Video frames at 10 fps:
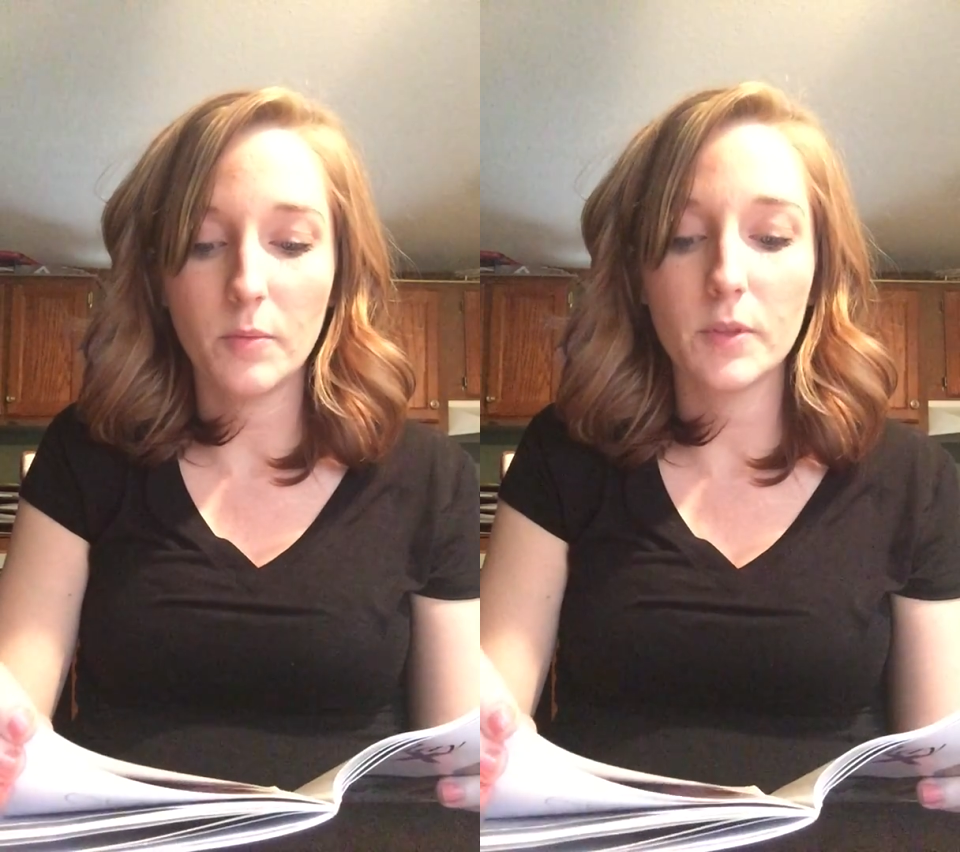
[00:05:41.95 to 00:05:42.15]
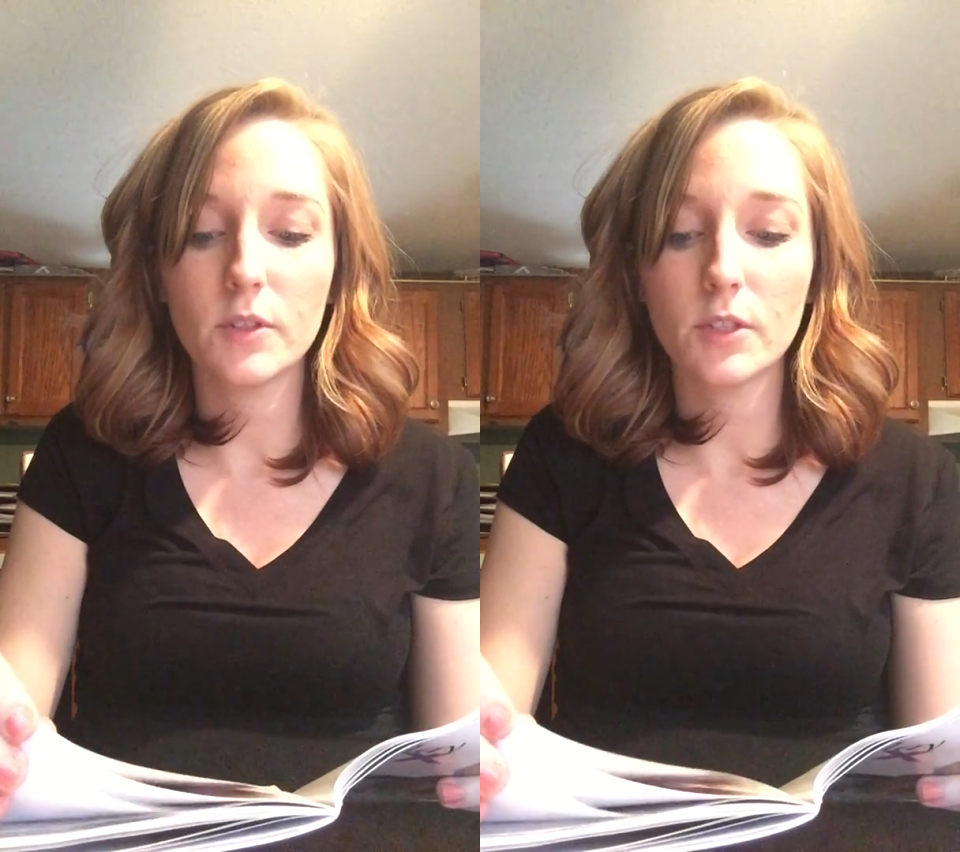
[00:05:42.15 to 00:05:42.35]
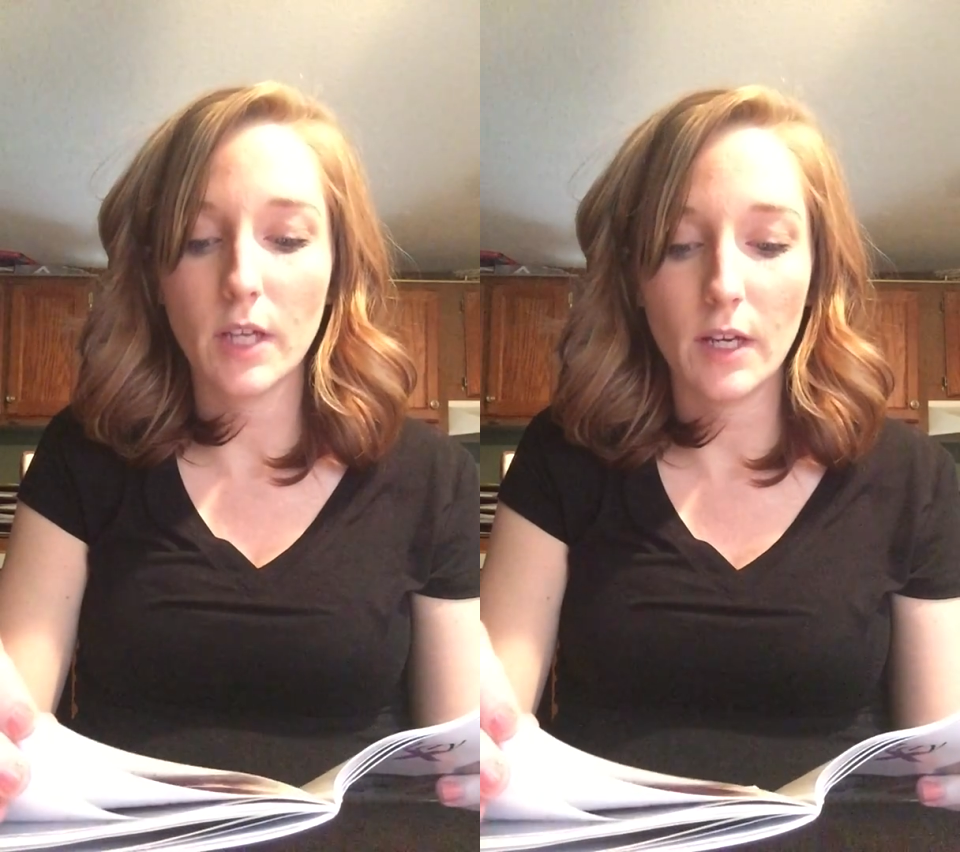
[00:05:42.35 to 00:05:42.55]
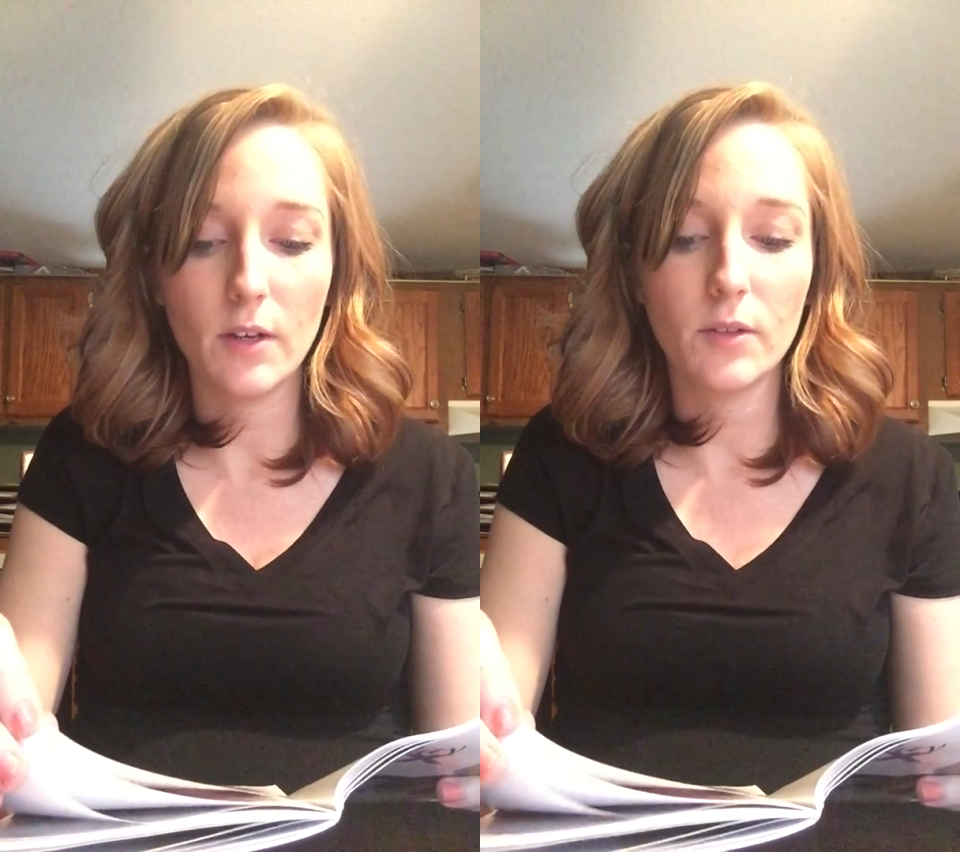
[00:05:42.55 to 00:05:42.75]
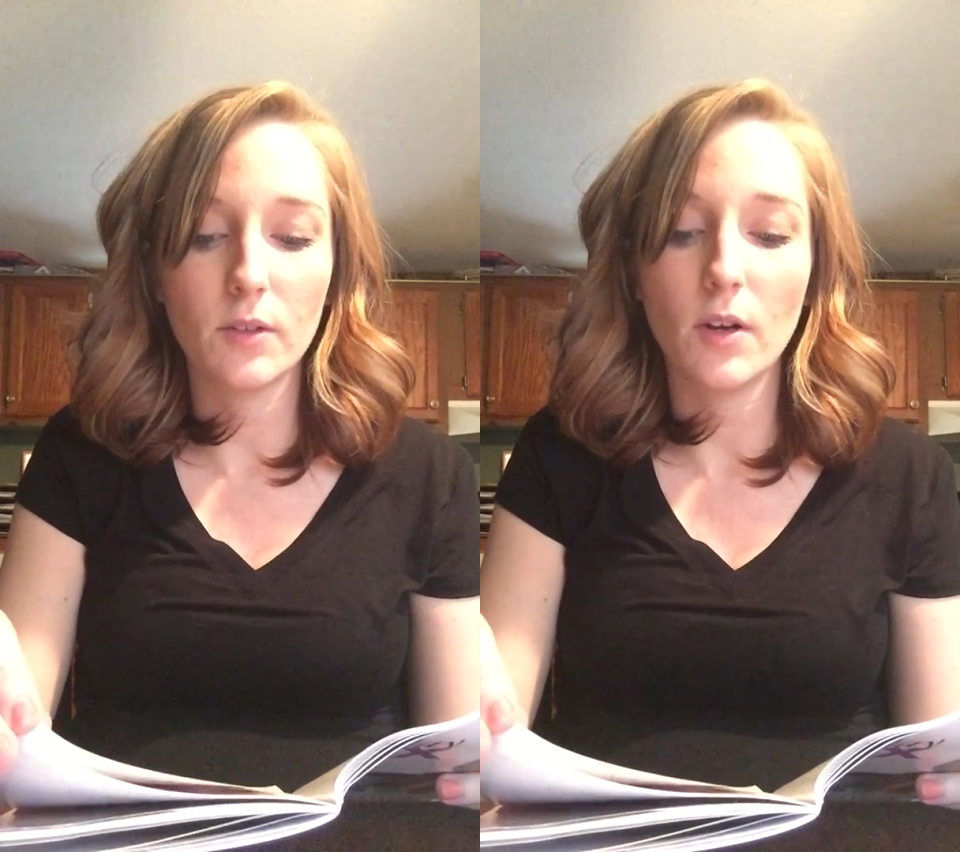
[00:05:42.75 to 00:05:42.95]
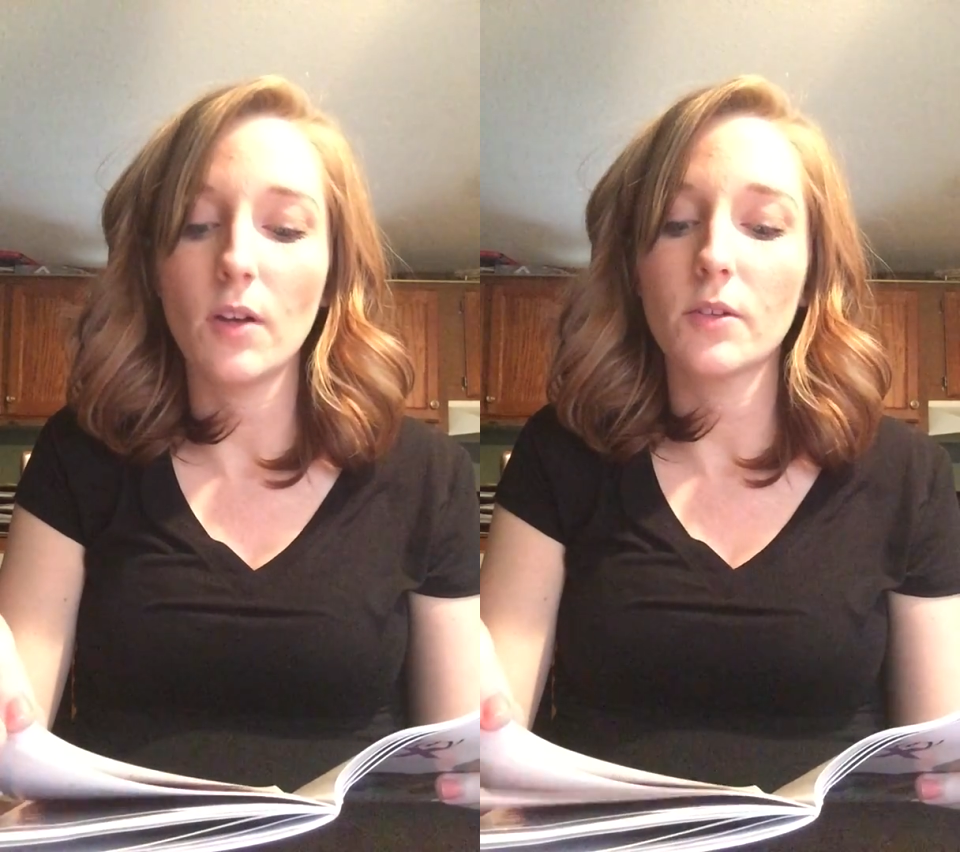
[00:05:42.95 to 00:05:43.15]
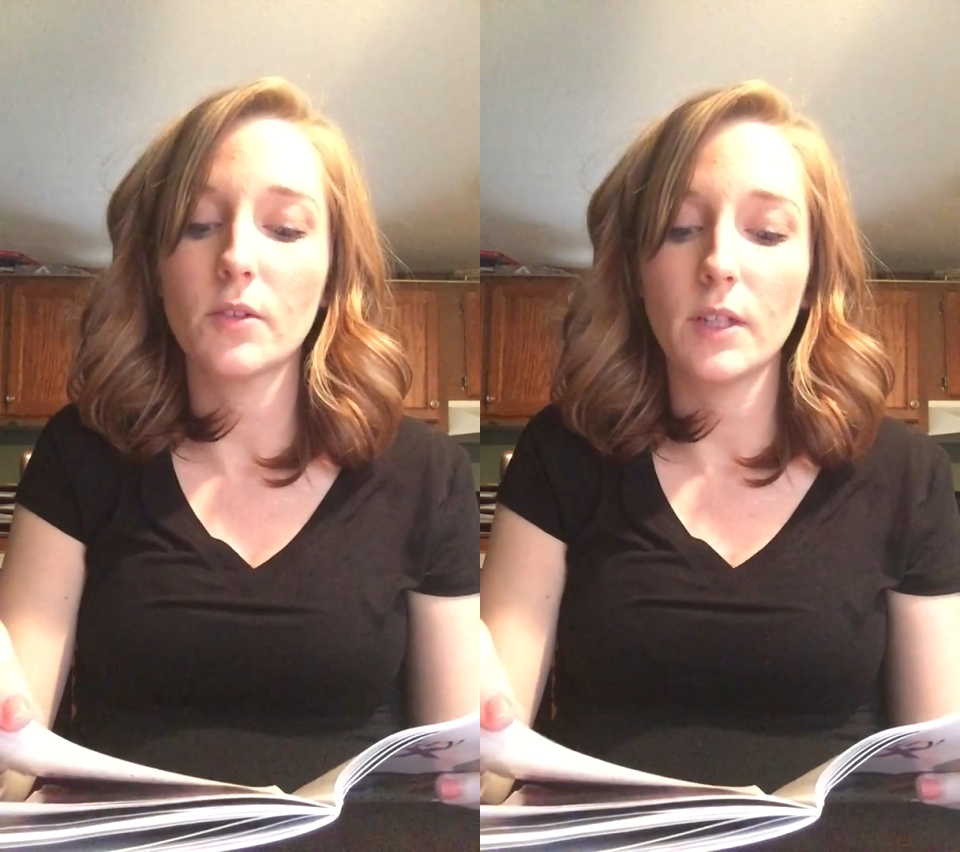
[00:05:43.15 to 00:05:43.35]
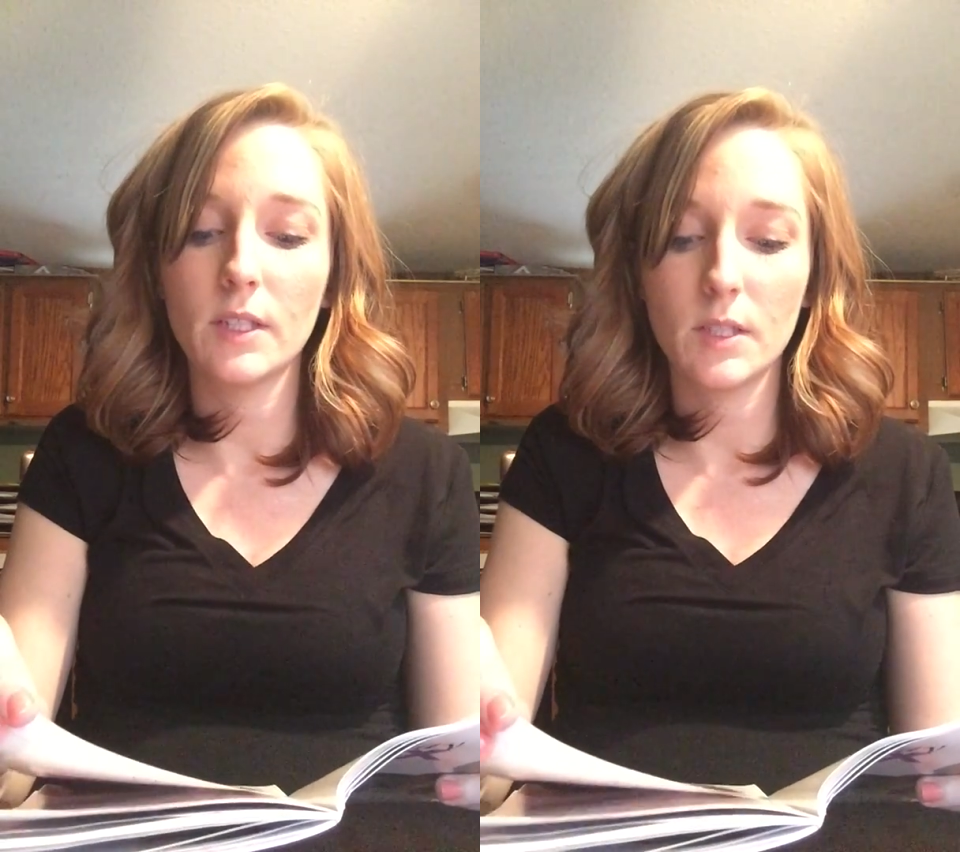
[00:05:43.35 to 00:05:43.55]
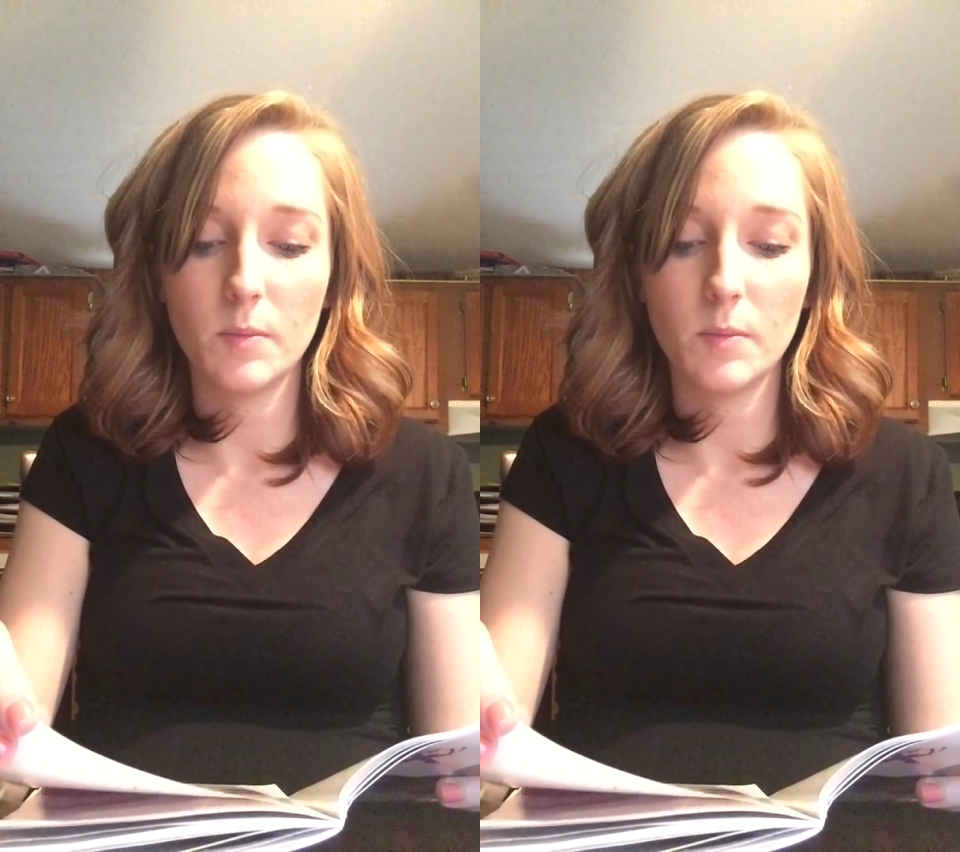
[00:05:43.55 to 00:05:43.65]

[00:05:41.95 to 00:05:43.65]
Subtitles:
but your kale, your collard greens,